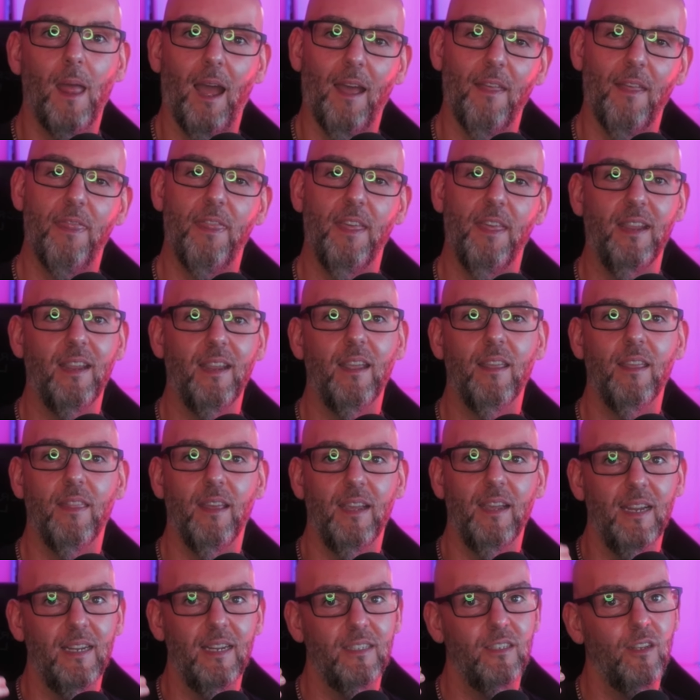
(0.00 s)
I think
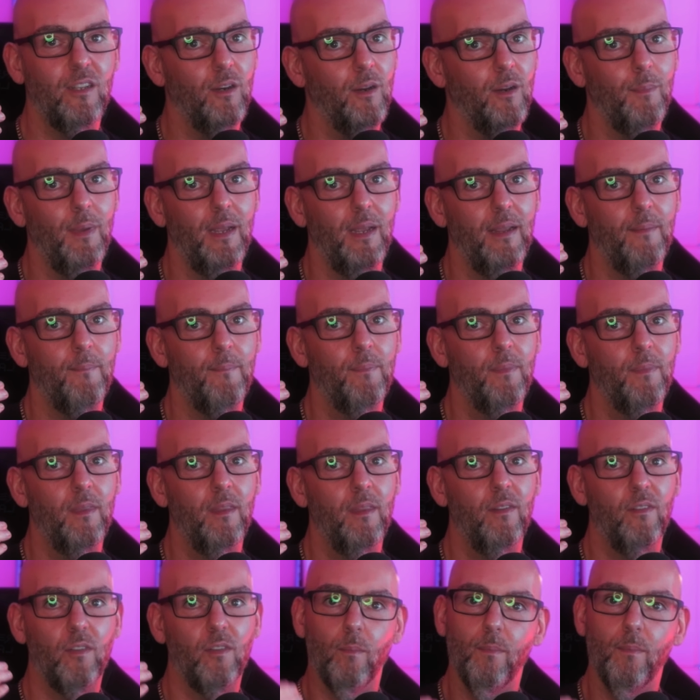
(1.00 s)
that it's going to be
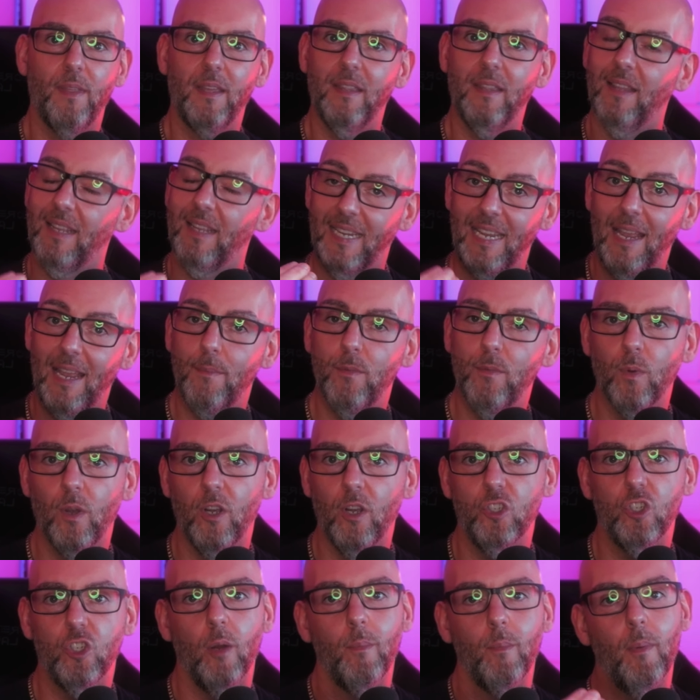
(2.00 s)
something that Games
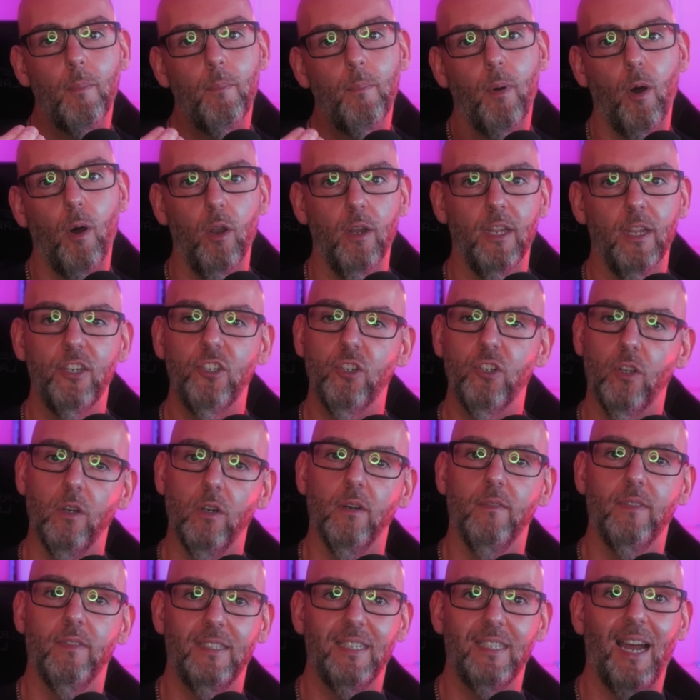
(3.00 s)
Workshop polish
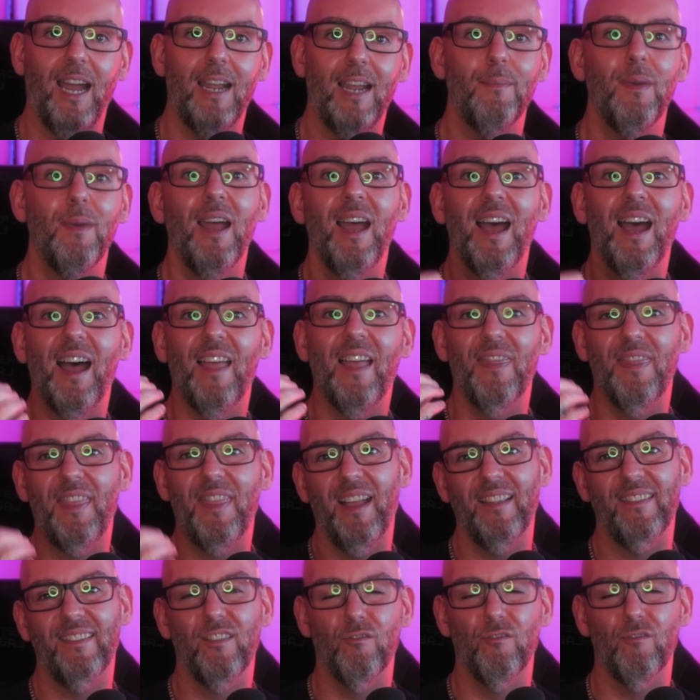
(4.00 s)
over time, and
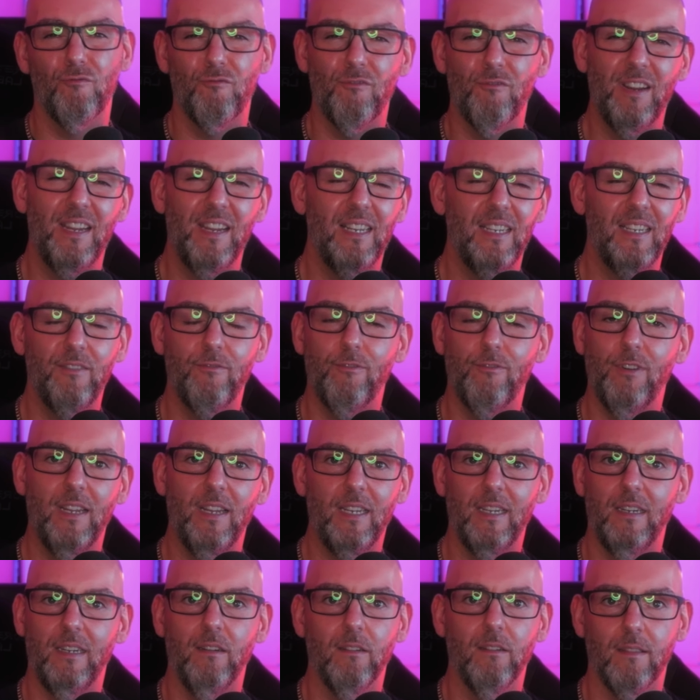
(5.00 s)
that's a really,
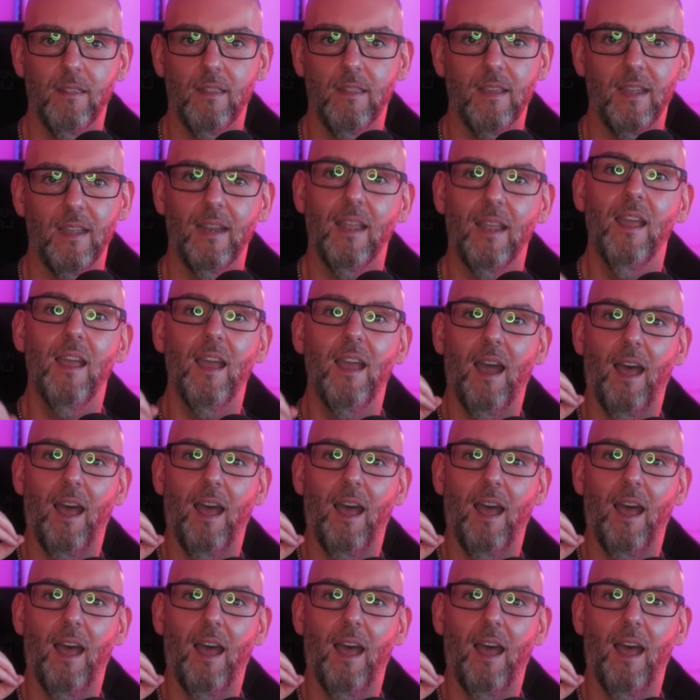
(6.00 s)
really good thing.